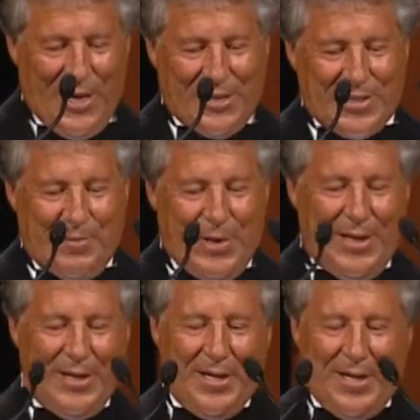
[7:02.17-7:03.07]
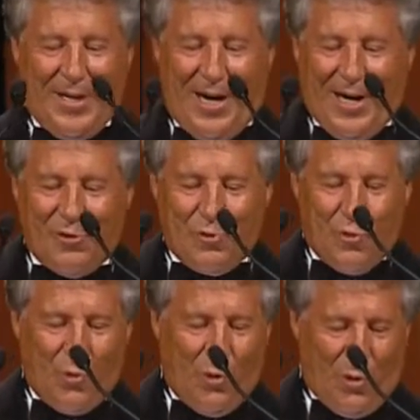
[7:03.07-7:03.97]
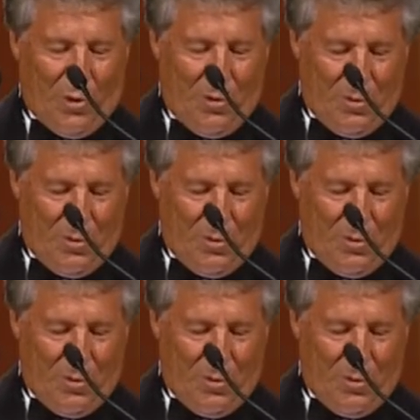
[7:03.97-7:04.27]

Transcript: beats. I drool.